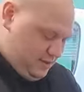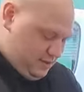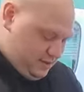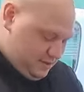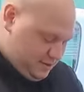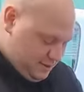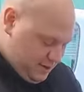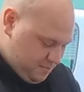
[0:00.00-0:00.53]

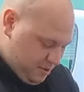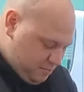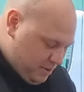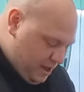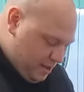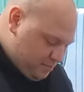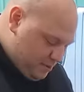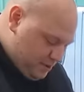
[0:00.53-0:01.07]
the Turbo
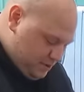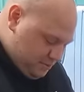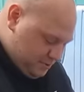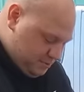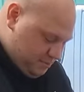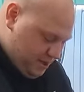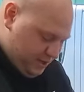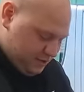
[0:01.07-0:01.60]
Blackbird was
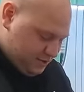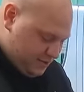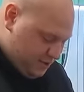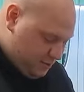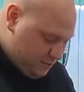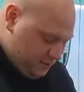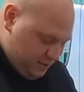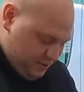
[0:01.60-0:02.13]
being
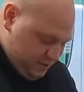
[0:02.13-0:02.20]
sold